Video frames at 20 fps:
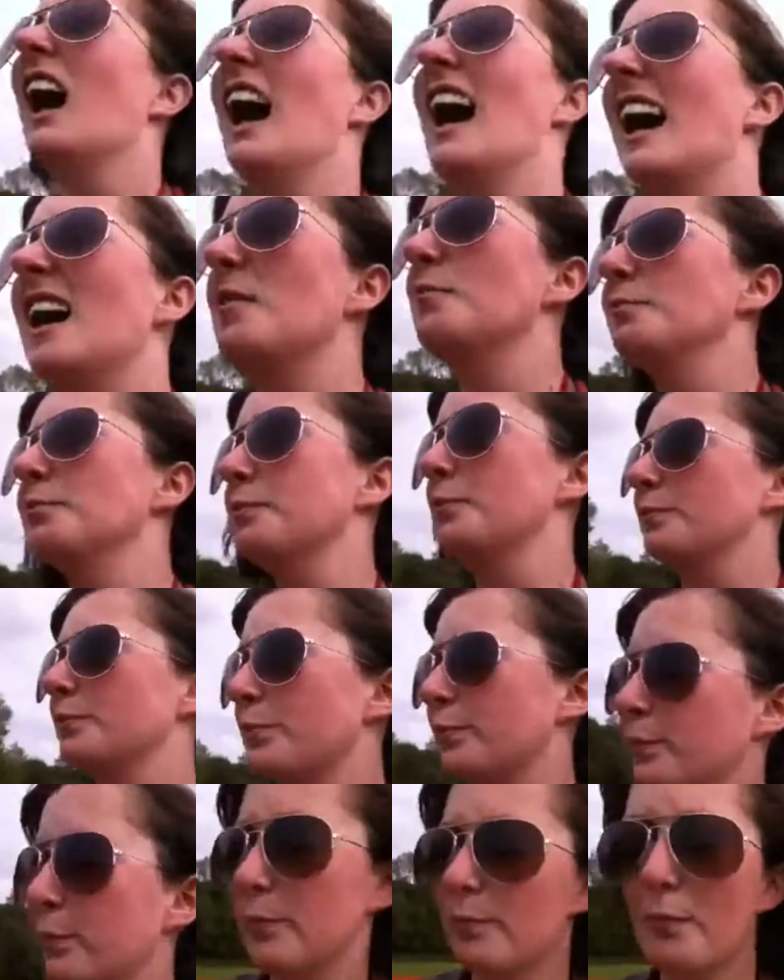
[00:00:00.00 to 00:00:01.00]

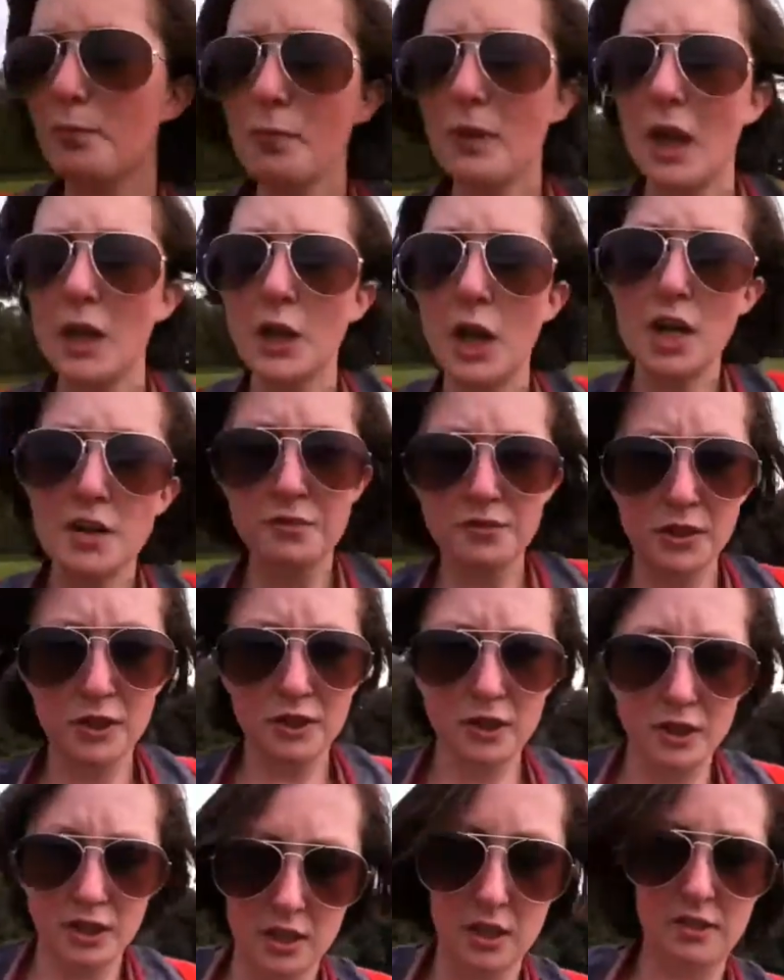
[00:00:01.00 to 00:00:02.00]
Now for
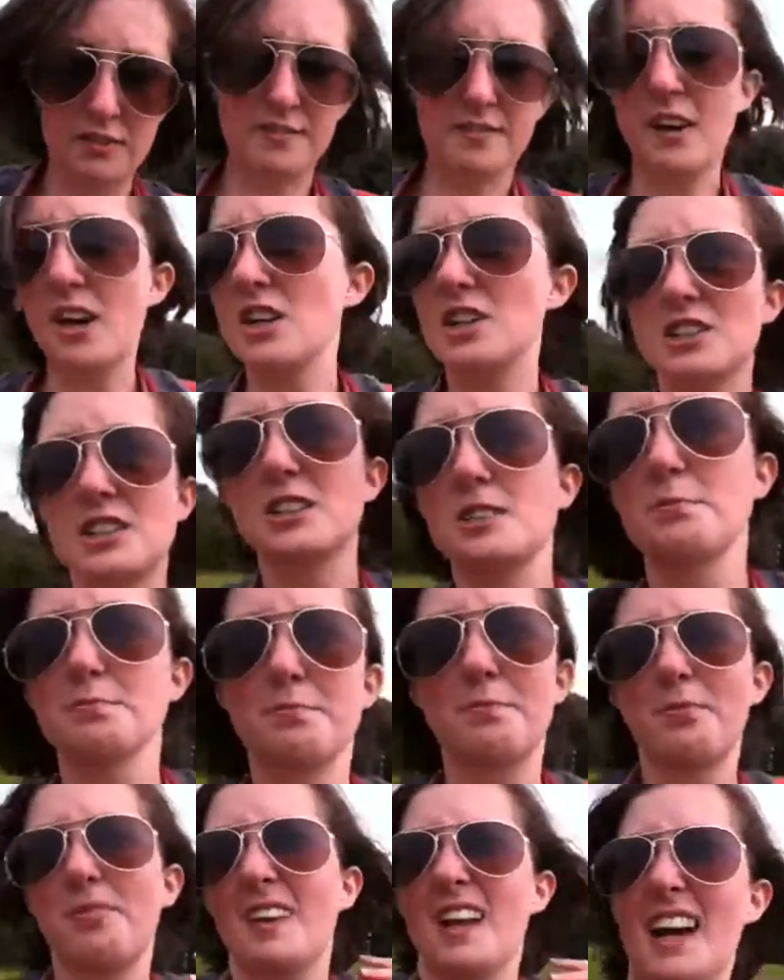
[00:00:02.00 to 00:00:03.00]
the first,
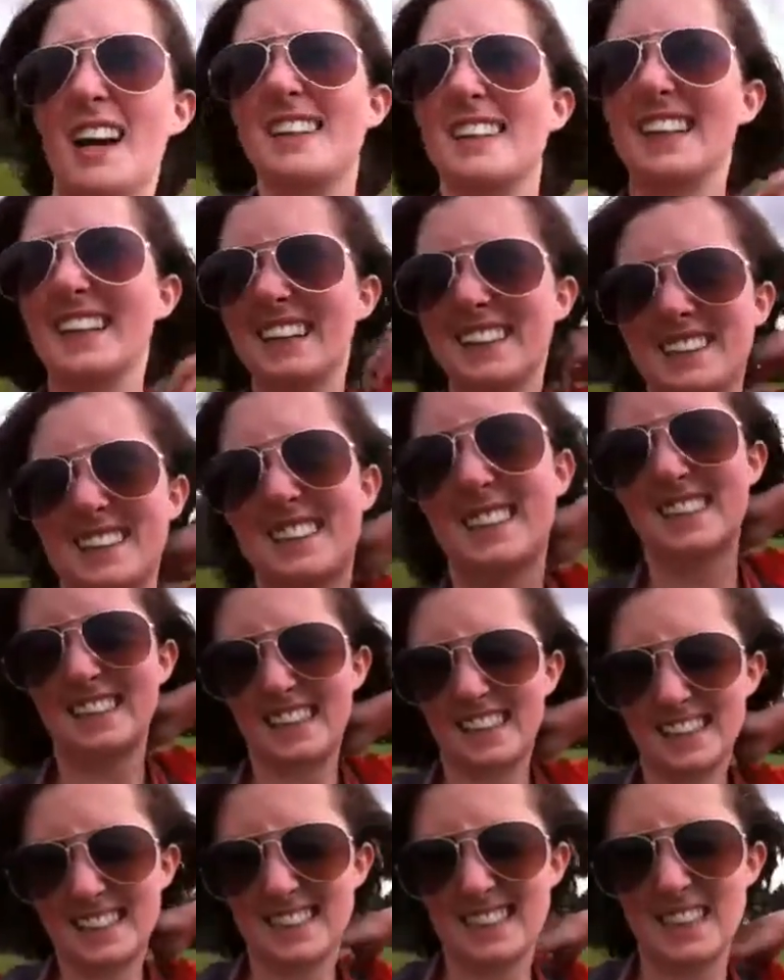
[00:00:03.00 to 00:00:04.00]
I think
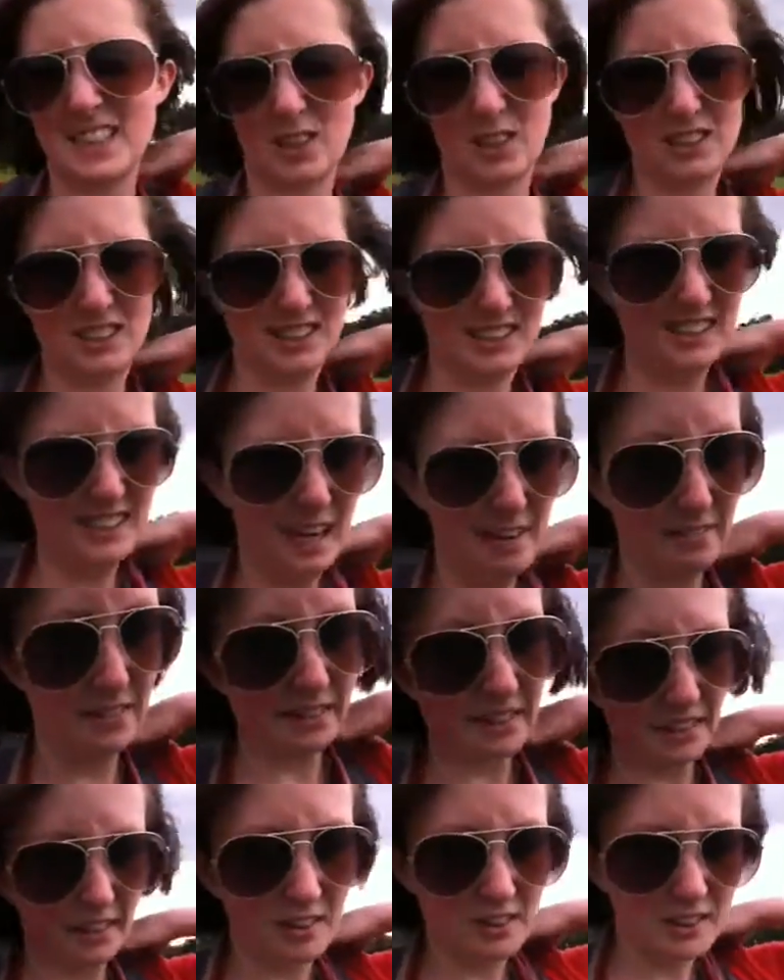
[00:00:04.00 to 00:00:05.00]
60 or
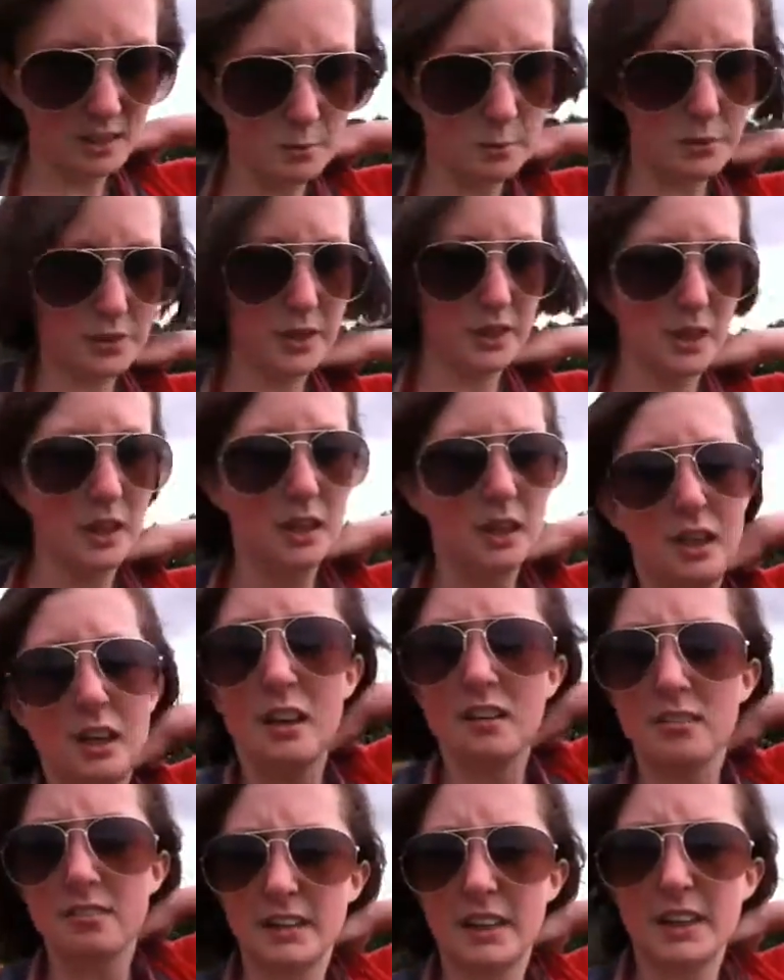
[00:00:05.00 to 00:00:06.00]
70 or something
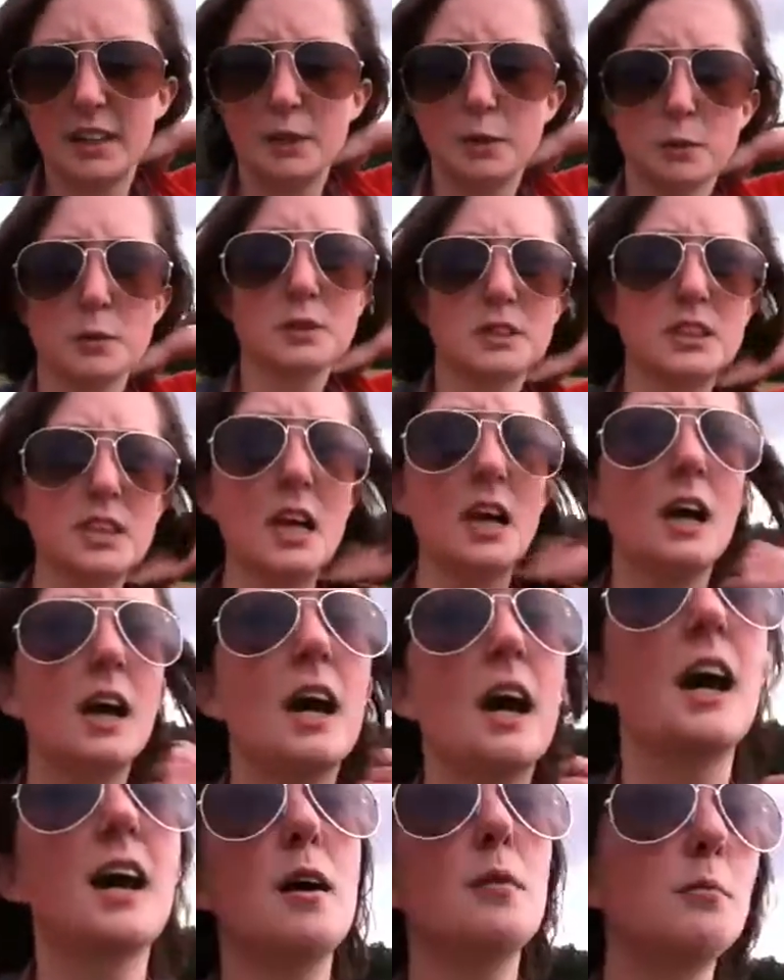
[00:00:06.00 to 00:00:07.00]
videos,
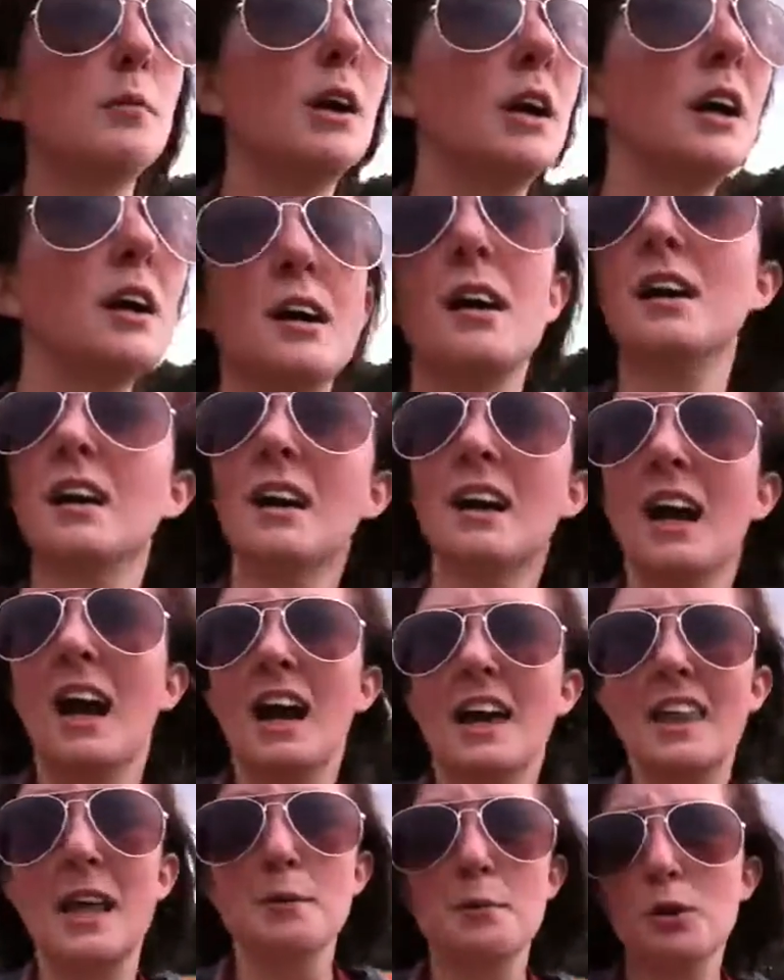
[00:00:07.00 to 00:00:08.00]

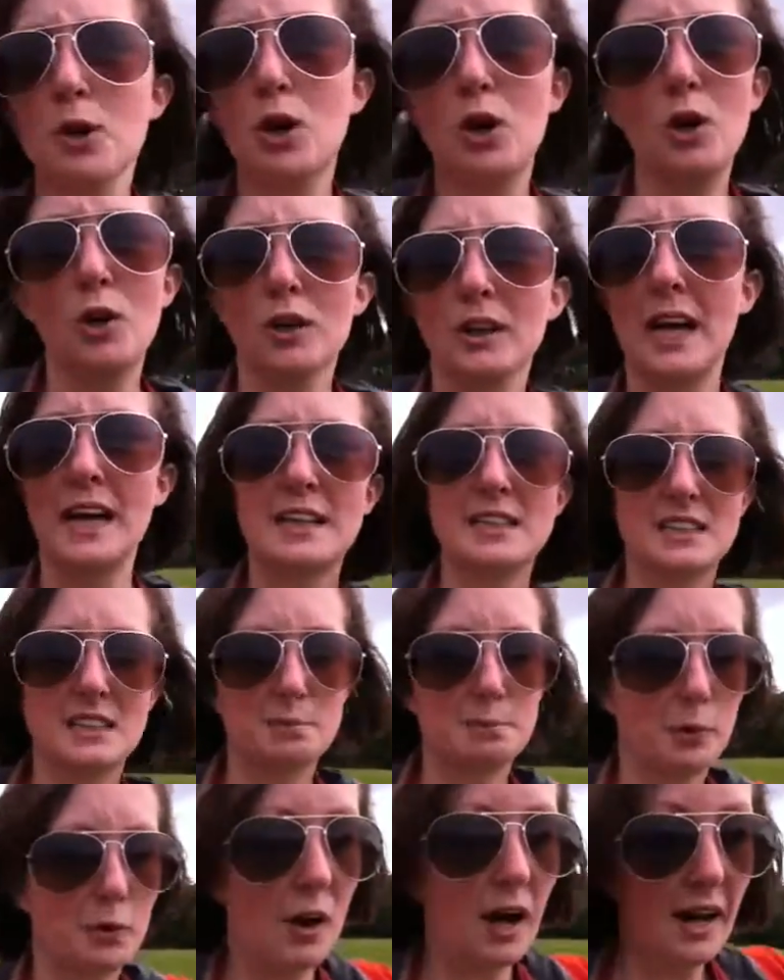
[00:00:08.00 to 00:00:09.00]
they were all kind of
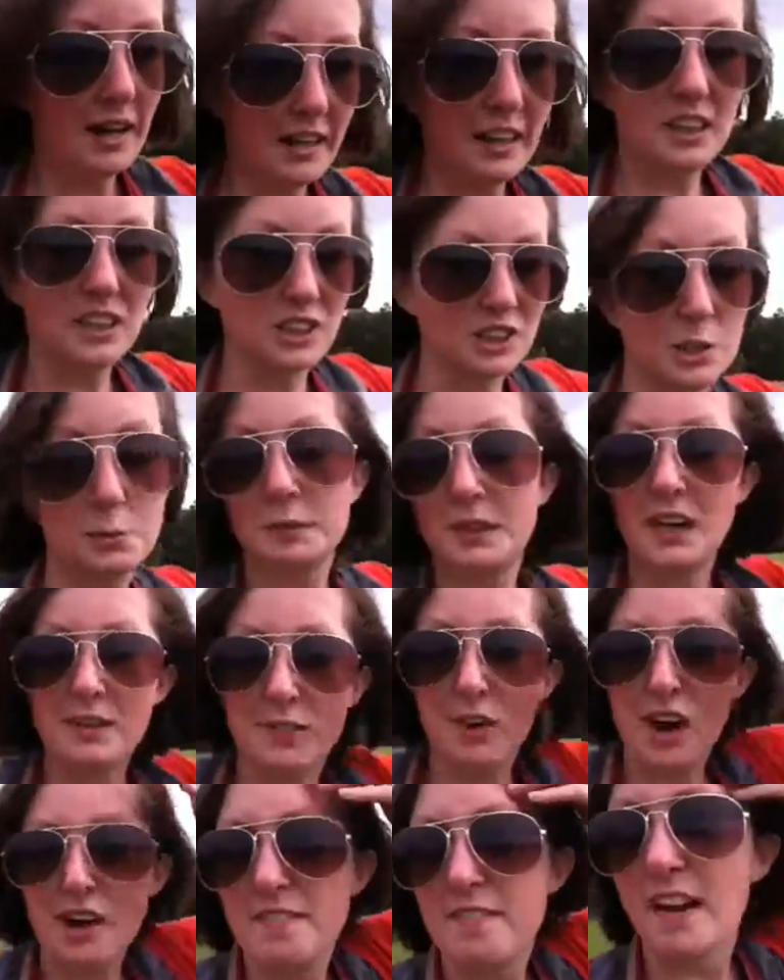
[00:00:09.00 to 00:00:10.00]
sporadic and just
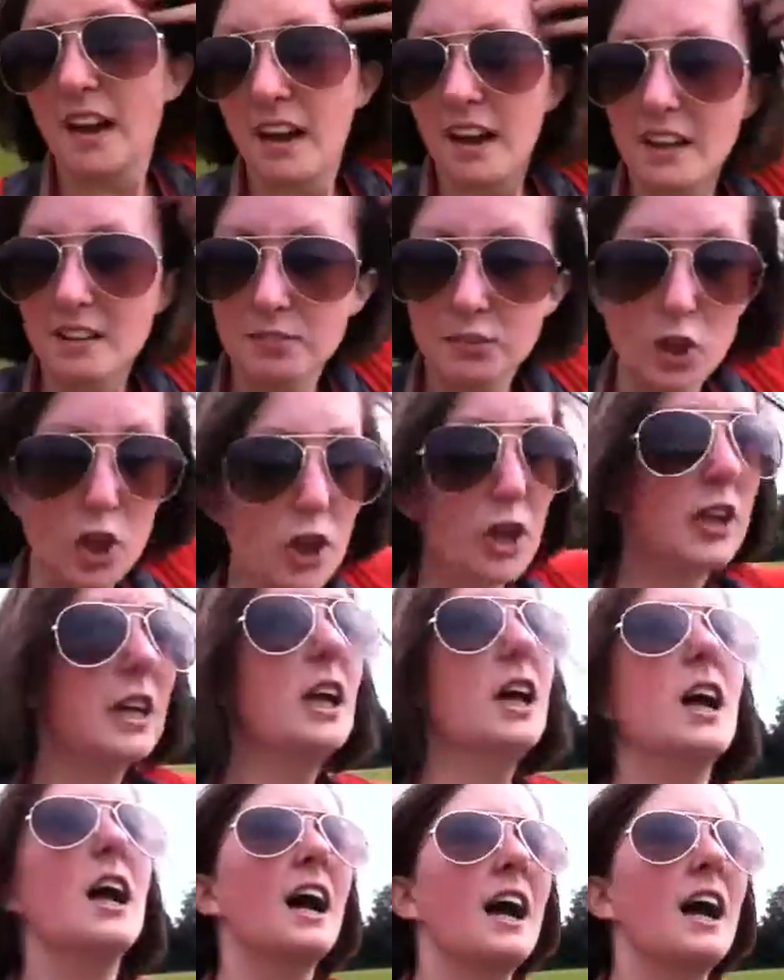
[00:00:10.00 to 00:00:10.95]
whenever I felt like vlogging.